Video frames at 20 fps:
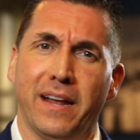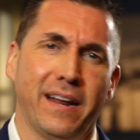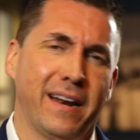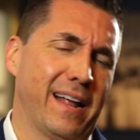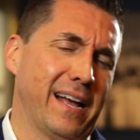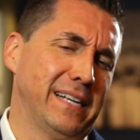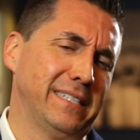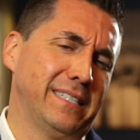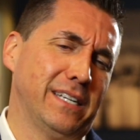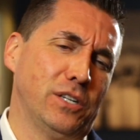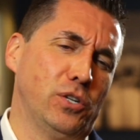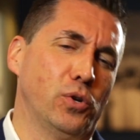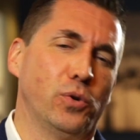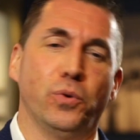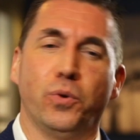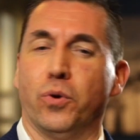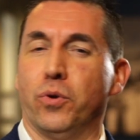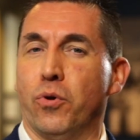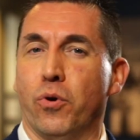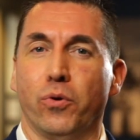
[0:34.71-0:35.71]
and I said,
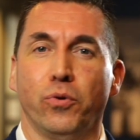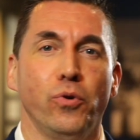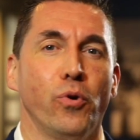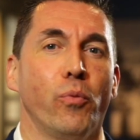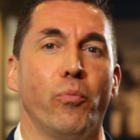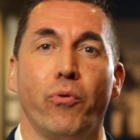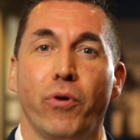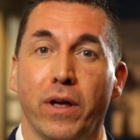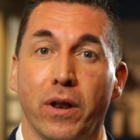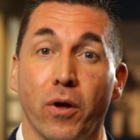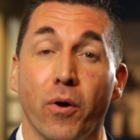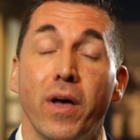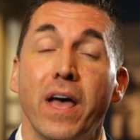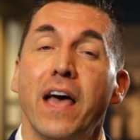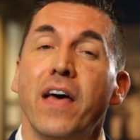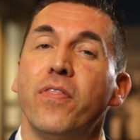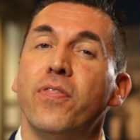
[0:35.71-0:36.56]
no bueno.